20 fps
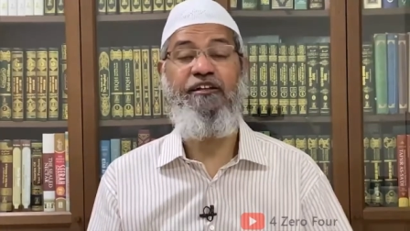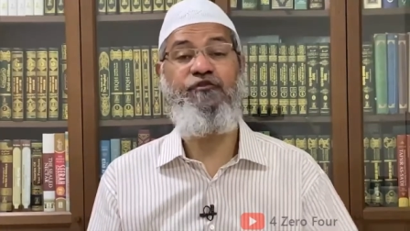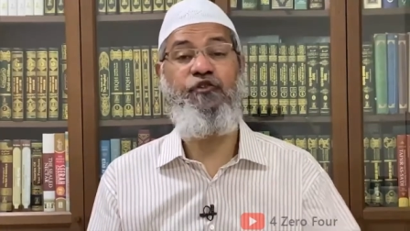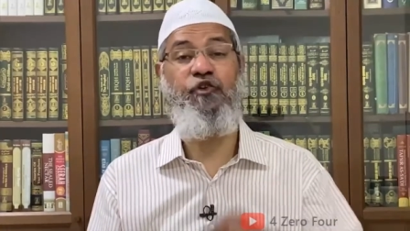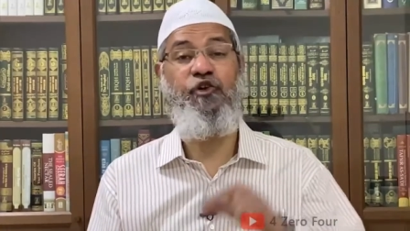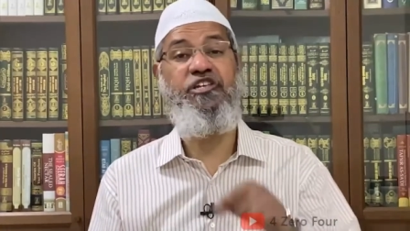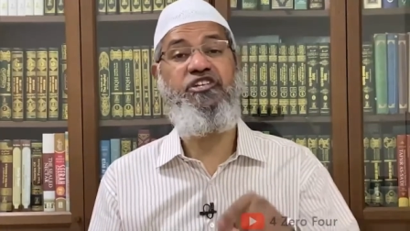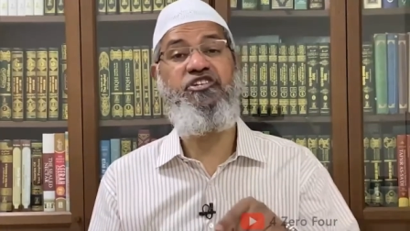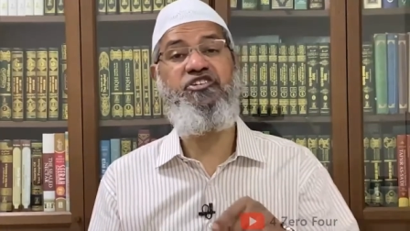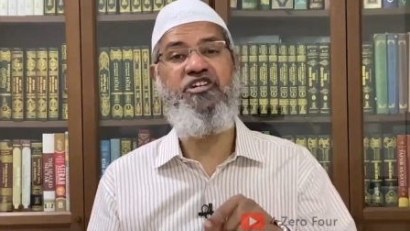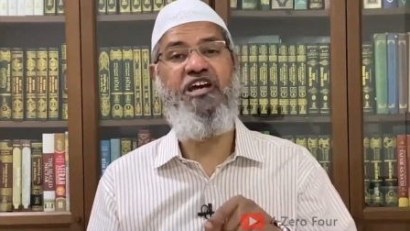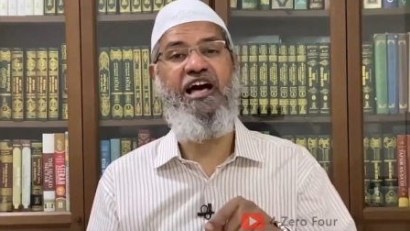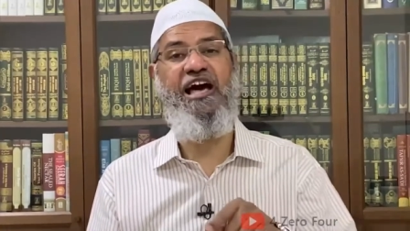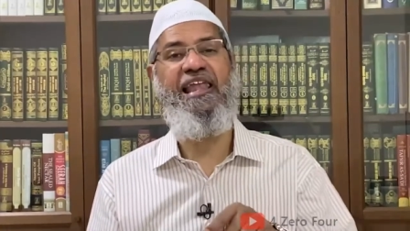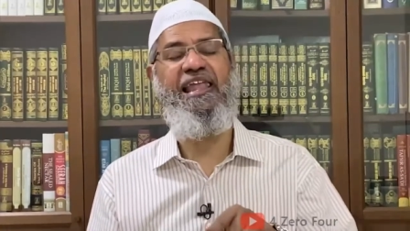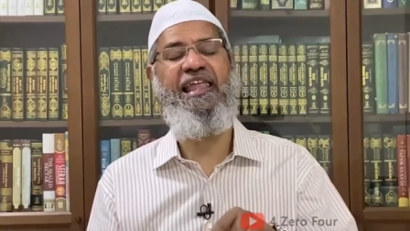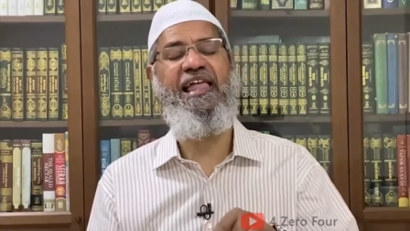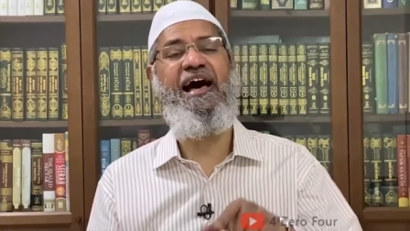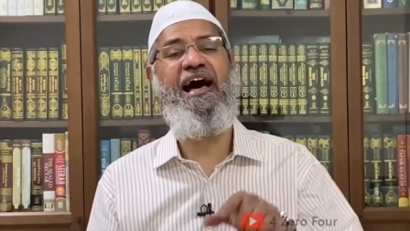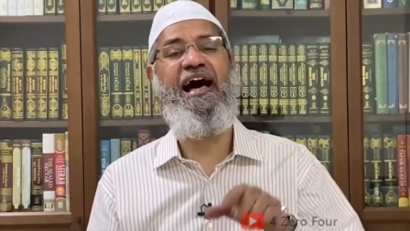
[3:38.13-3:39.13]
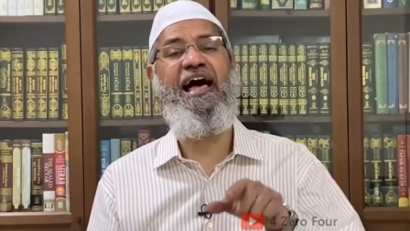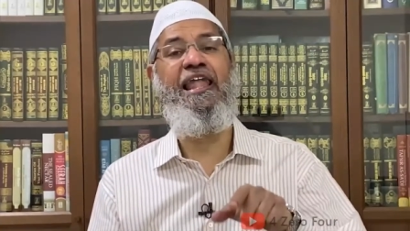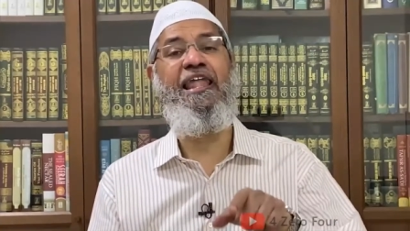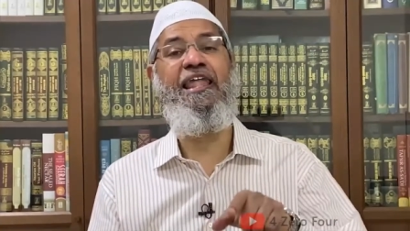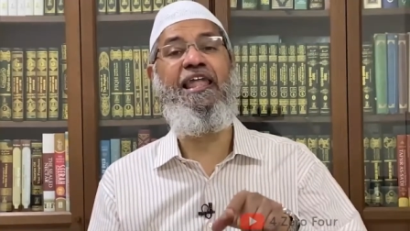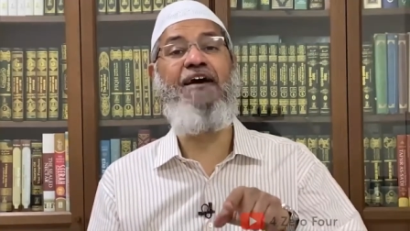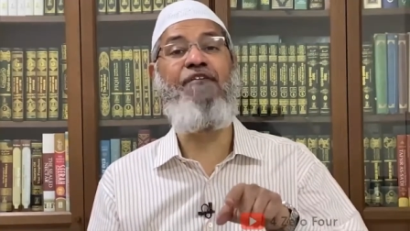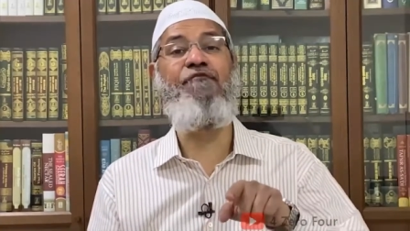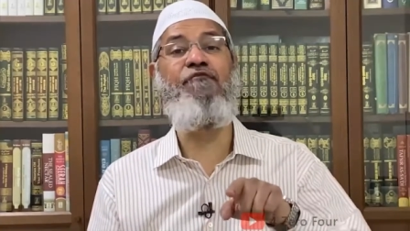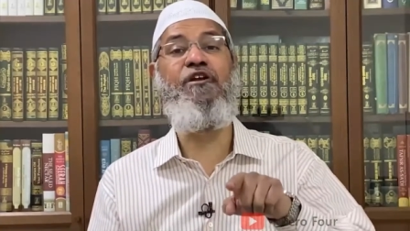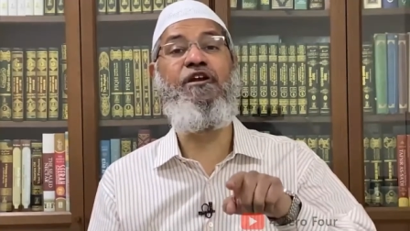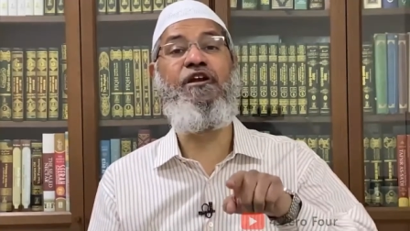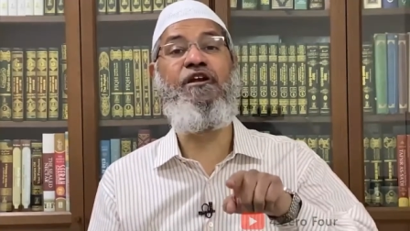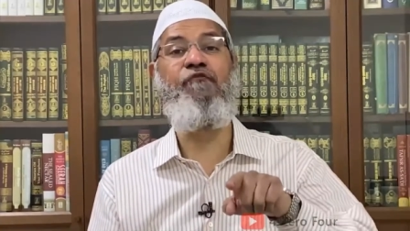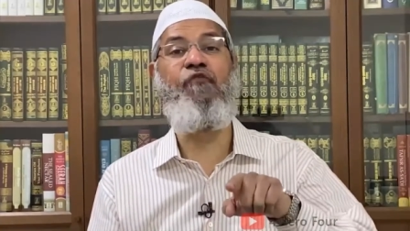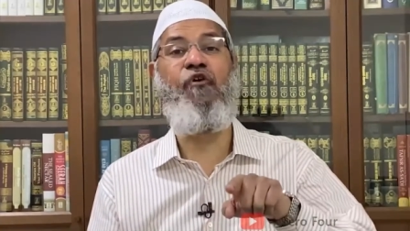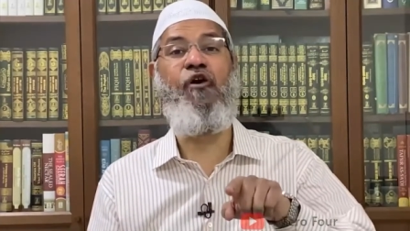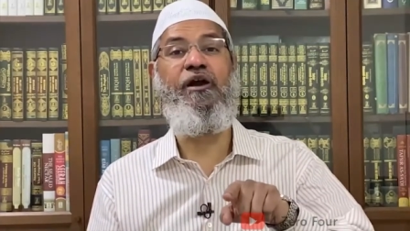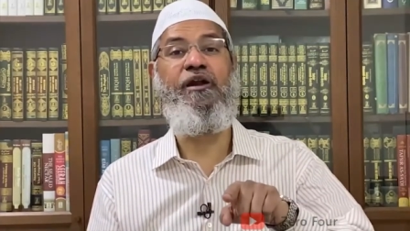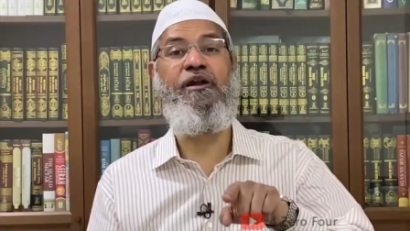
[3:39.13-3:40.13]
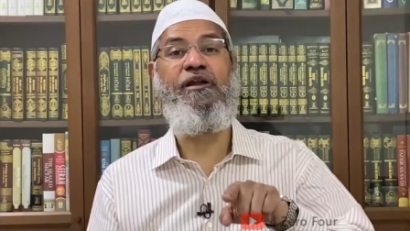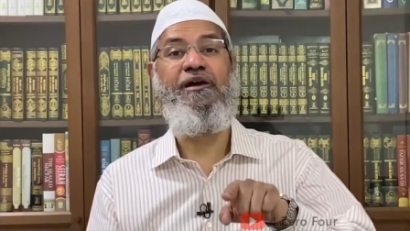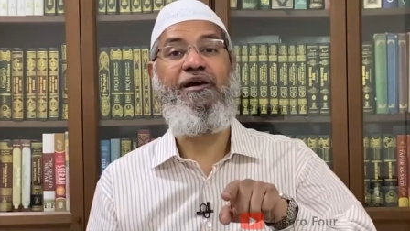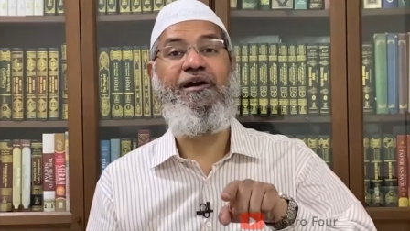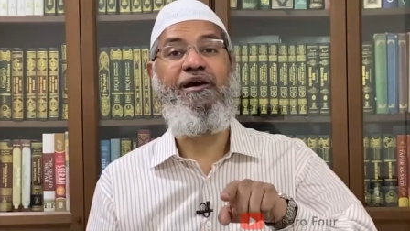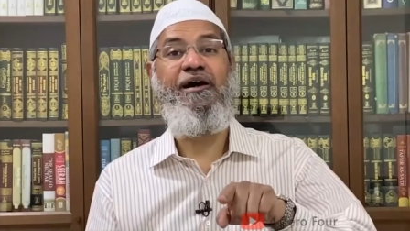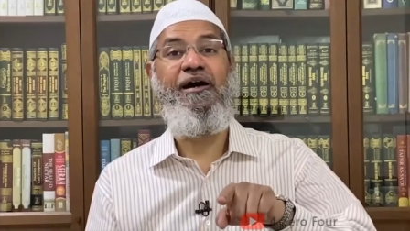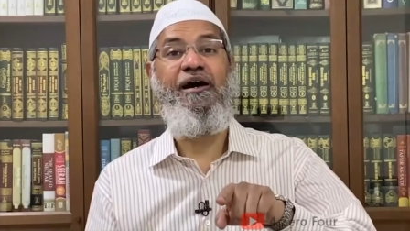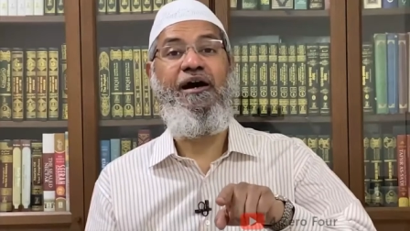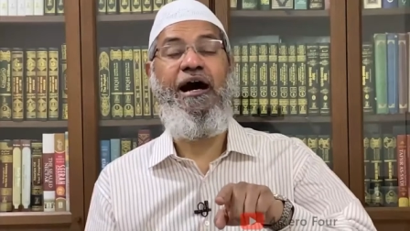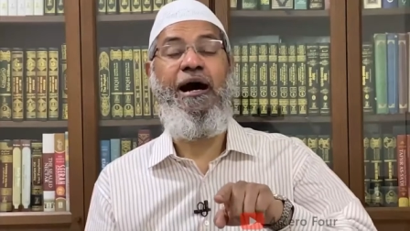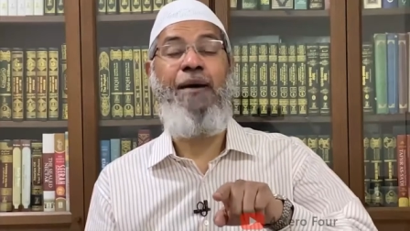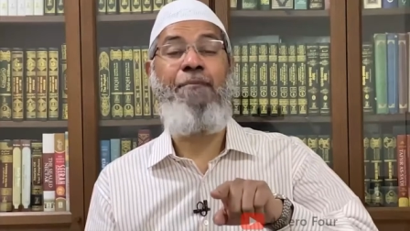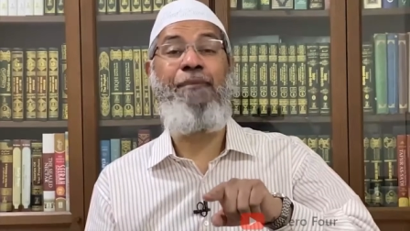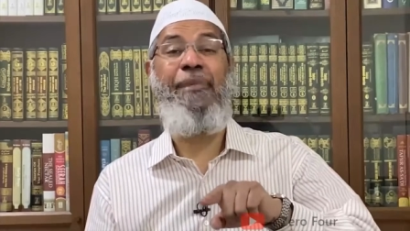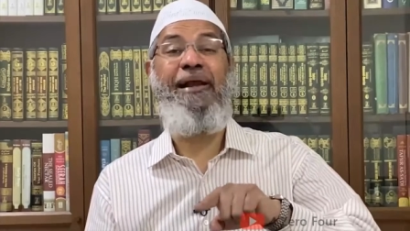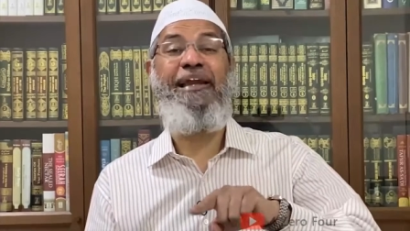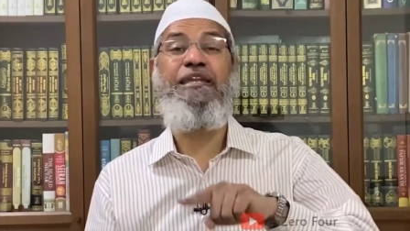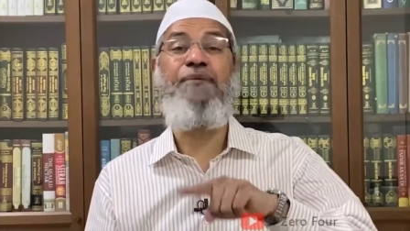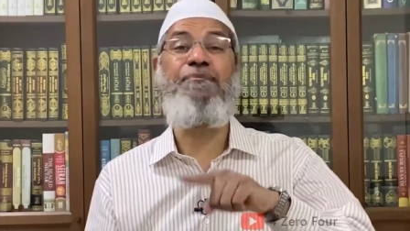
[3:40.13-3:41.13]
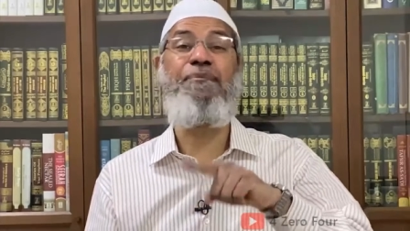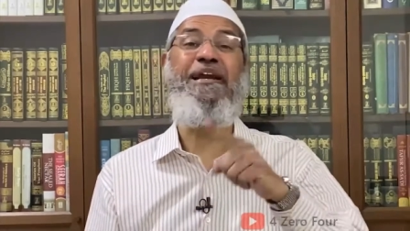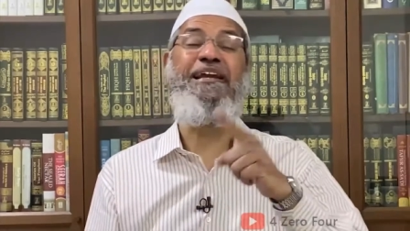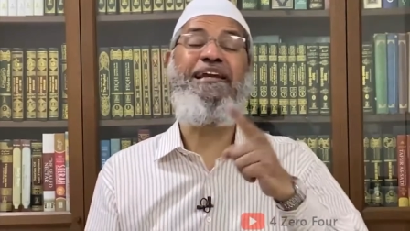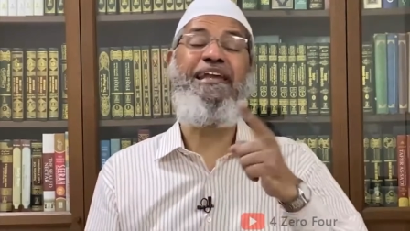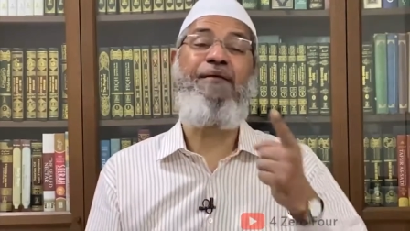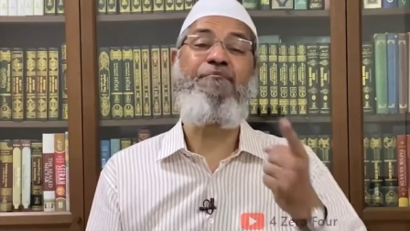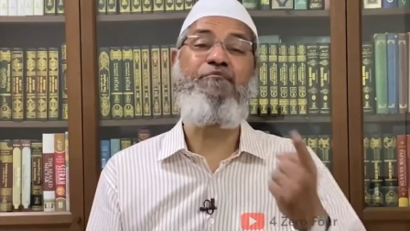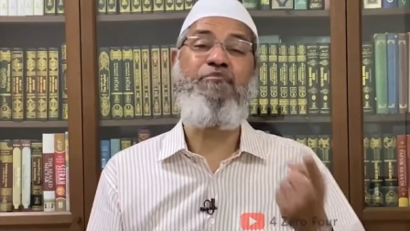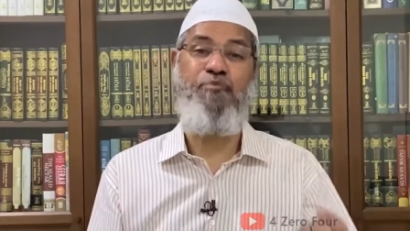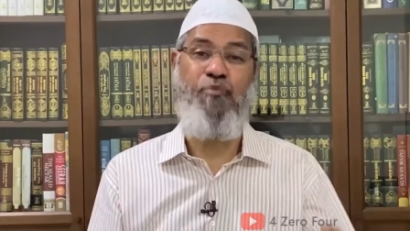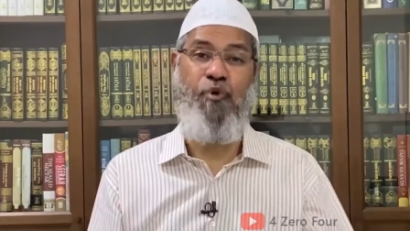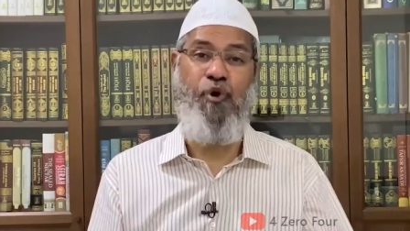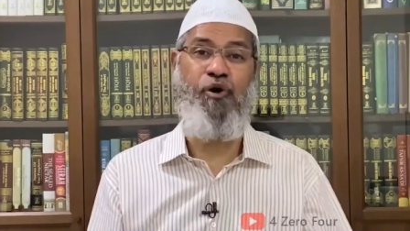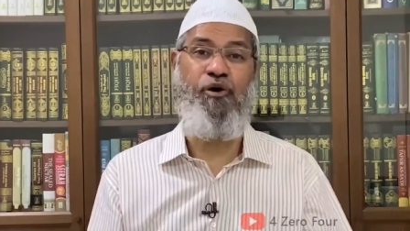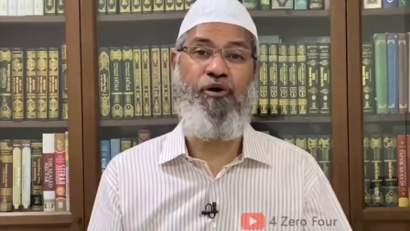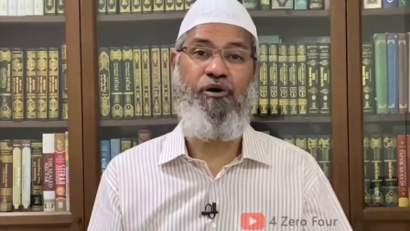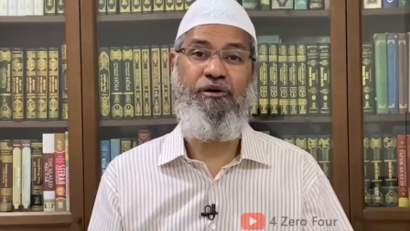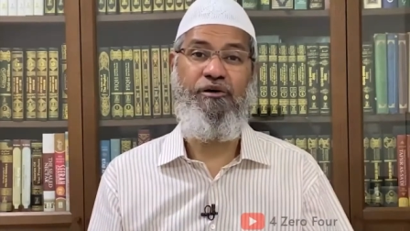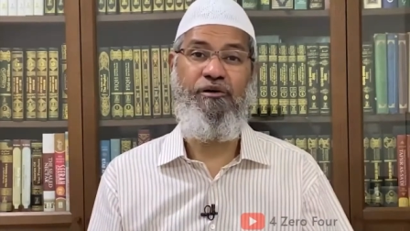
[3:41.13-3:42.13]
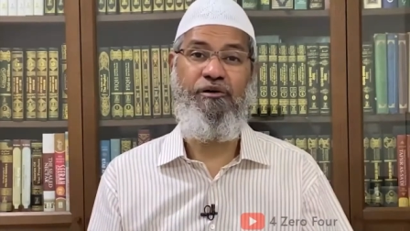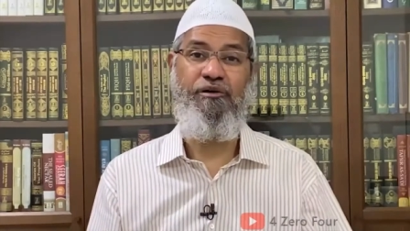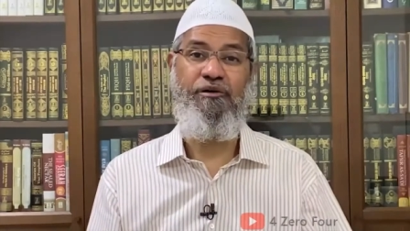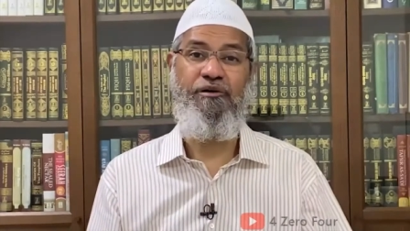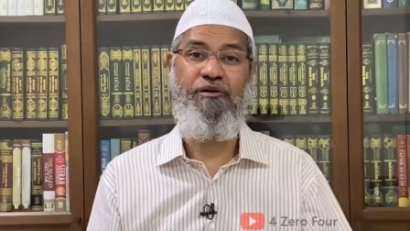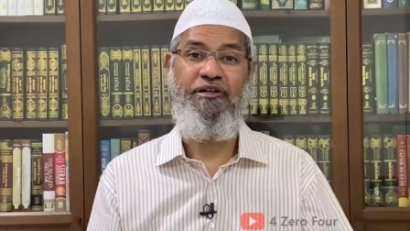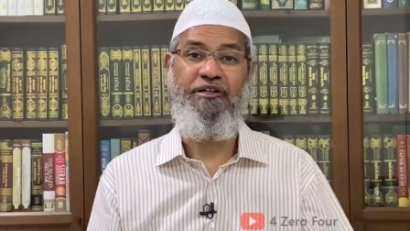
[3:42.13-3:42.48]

So inshallah, Allah will reward her multiple times more